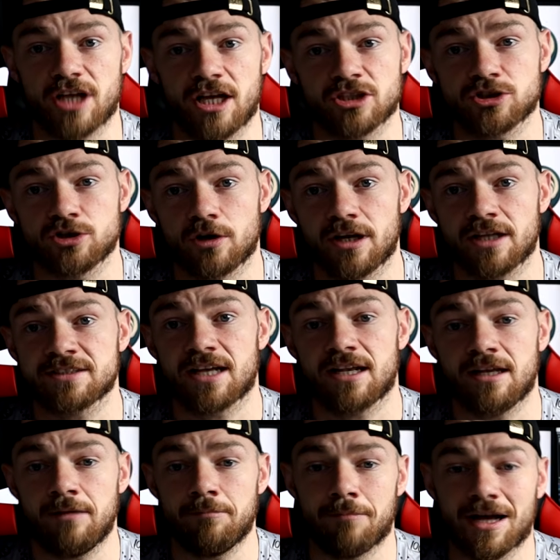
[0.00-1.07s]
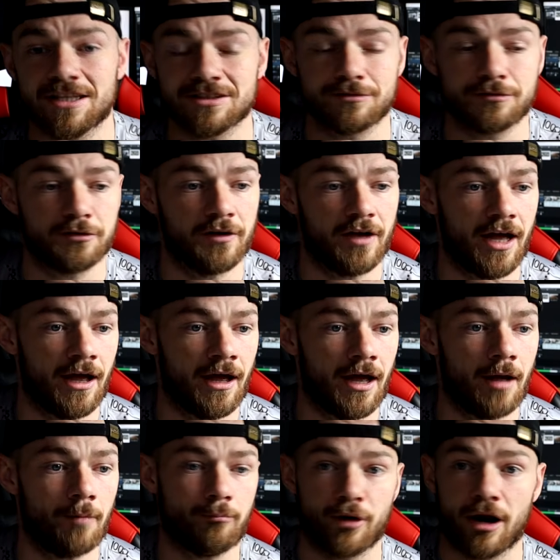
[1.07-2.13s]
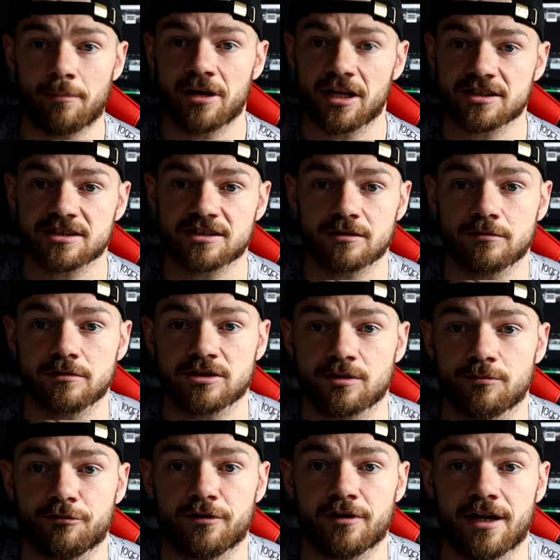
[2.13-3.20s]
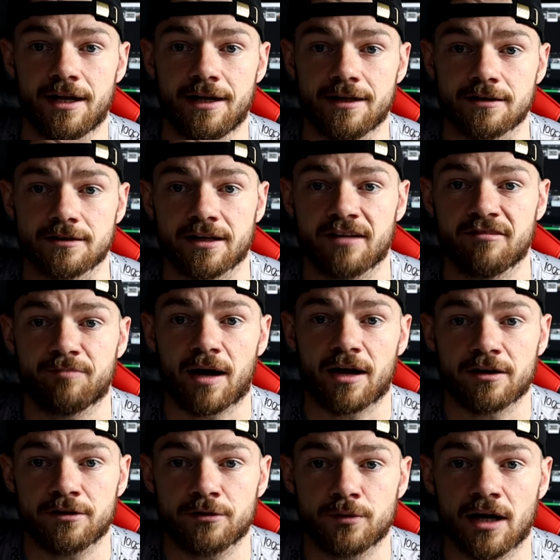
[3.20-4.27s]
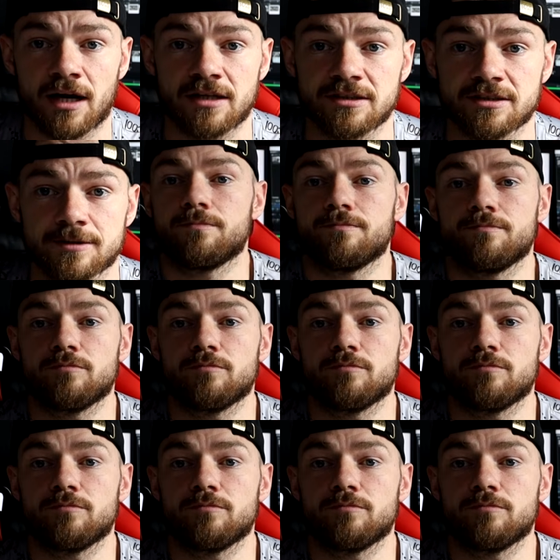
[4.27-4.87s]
It's not exactly massive, but I mean it's still something a little to give back to you guys.